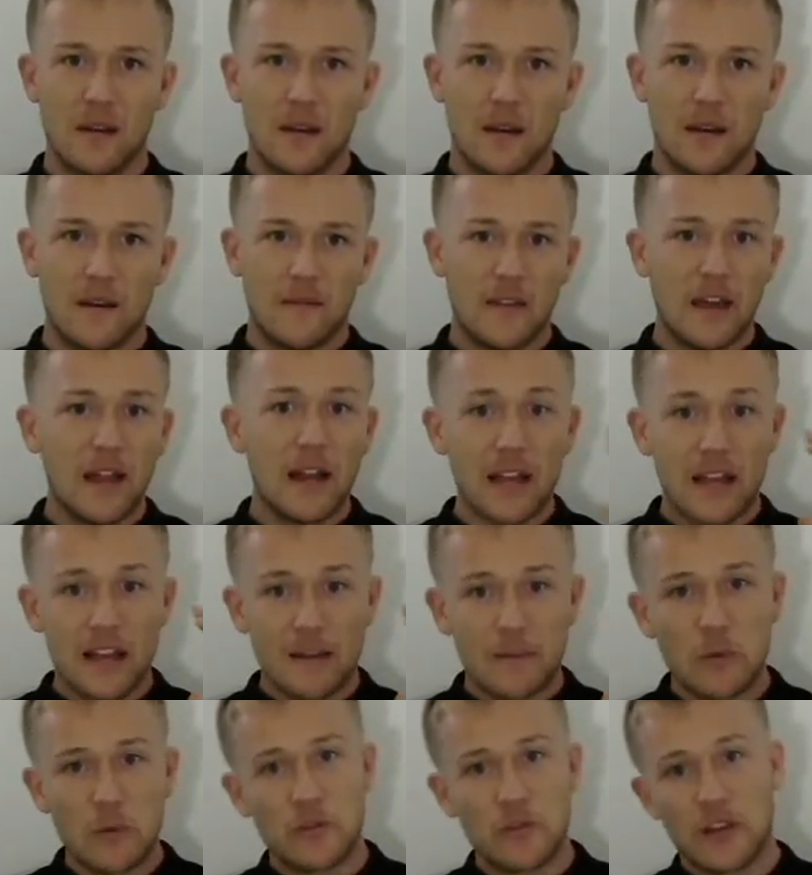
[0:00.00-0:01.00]
Then I come
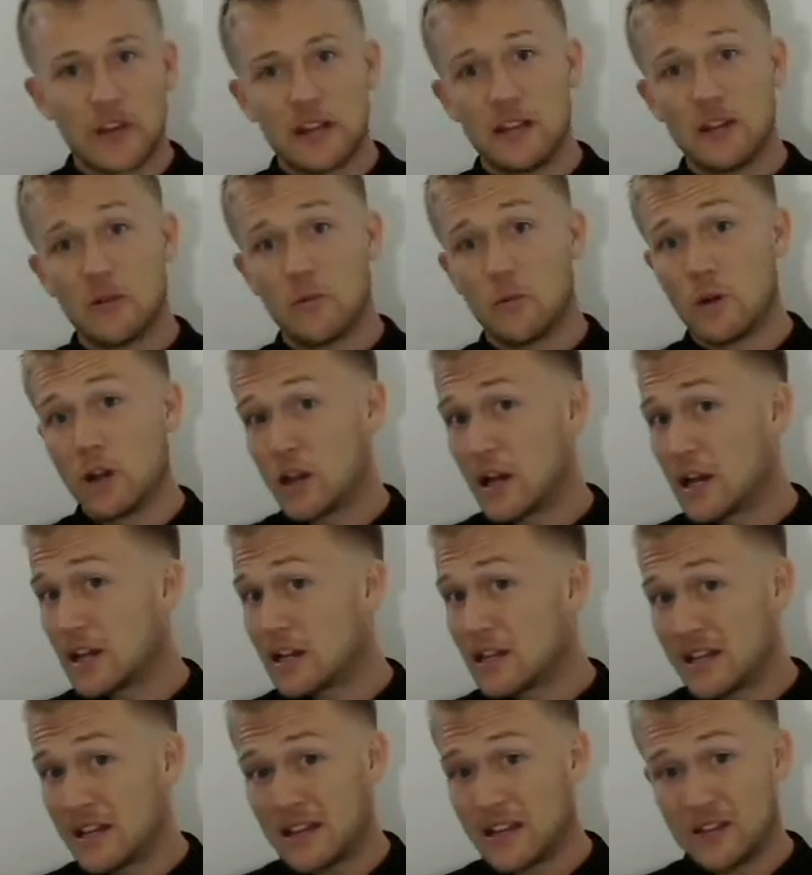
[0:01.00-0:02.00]
up with the idea, well, I
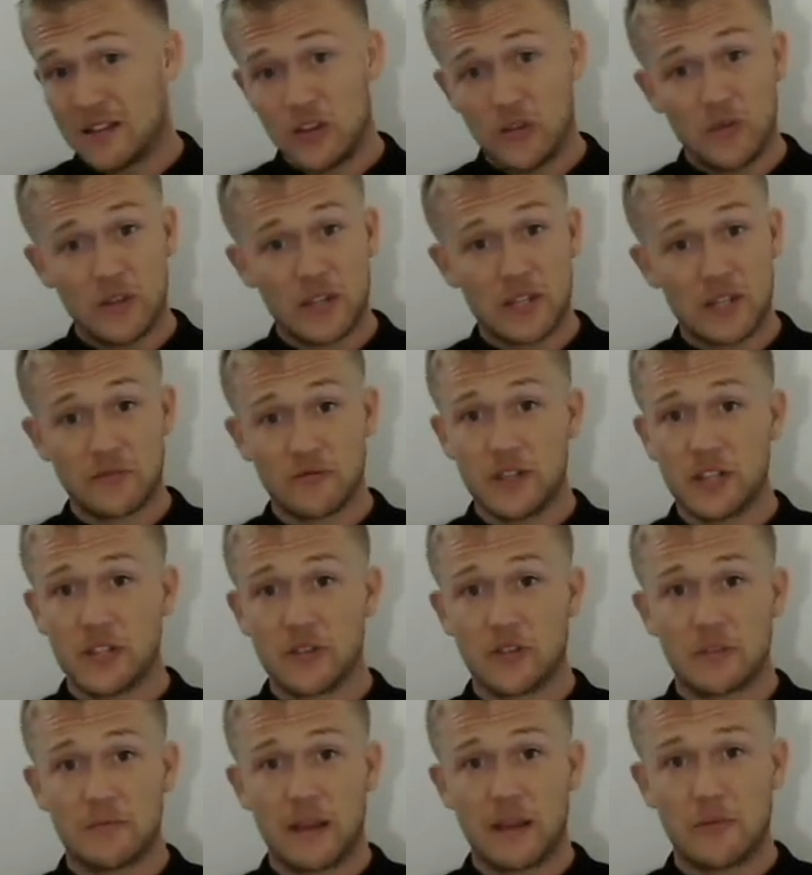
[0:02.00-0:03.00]
can do this
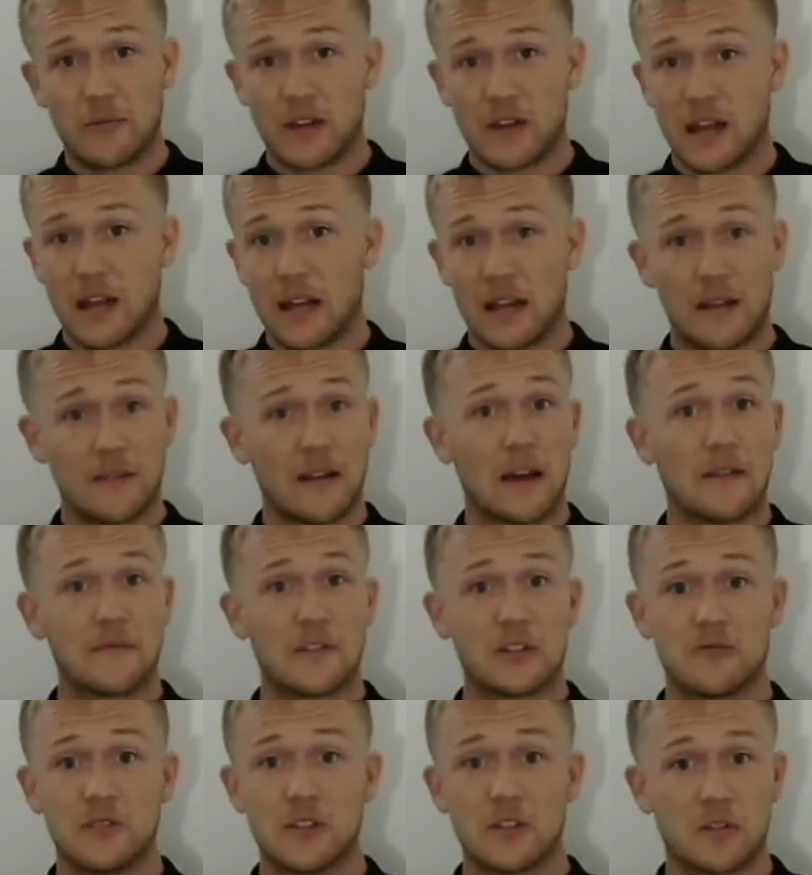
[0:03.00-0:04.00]
research paper today. I have
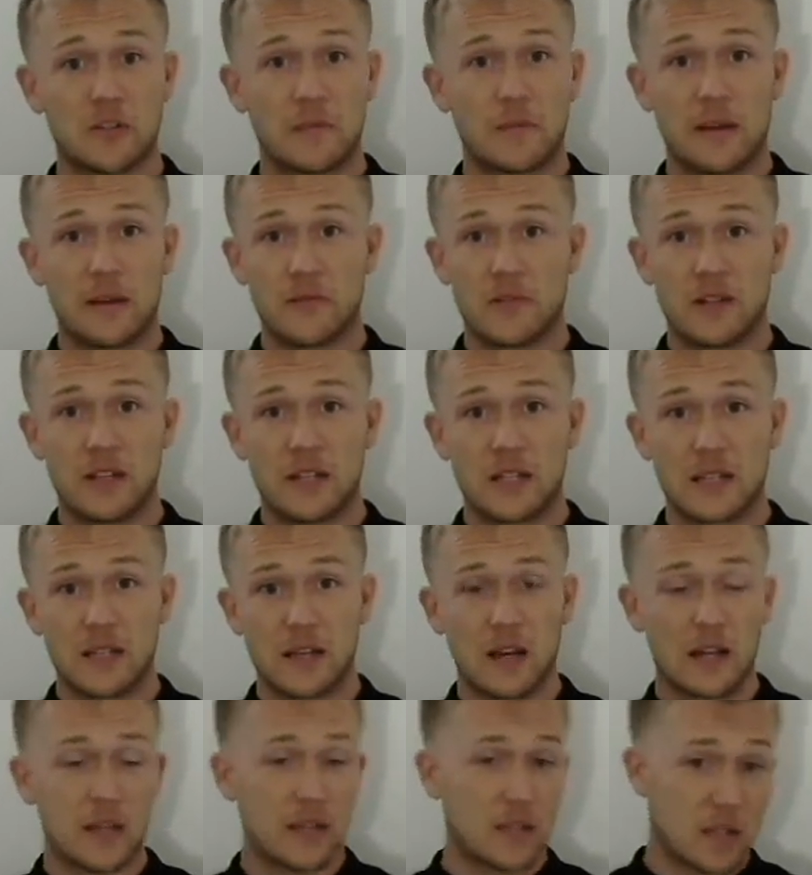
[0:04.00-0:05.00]
this research paper and it's
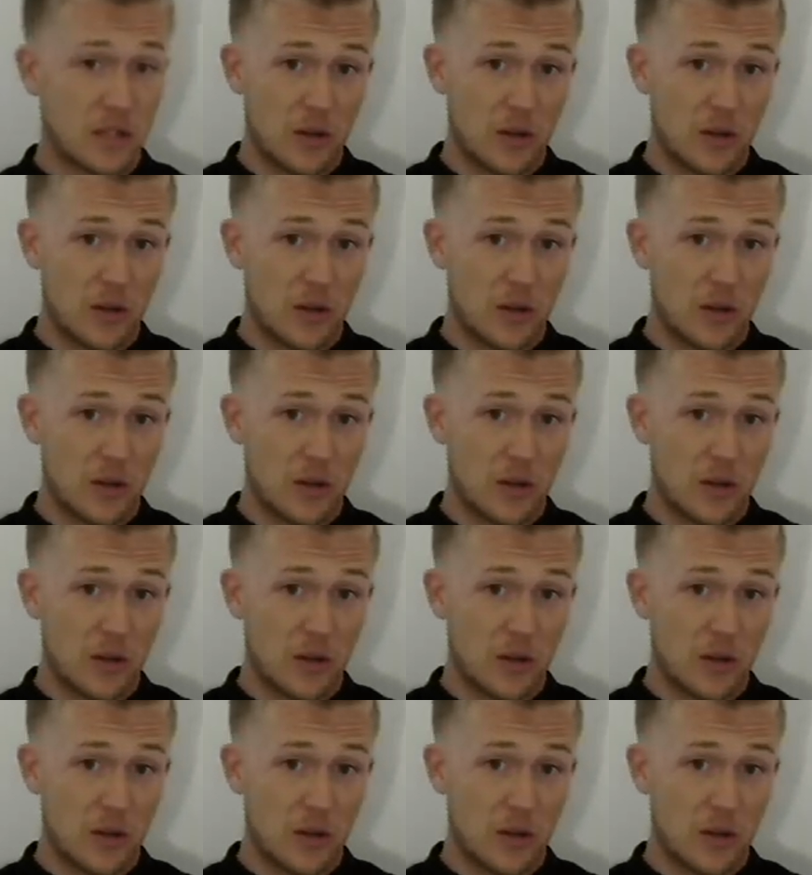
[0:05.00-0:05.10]
done.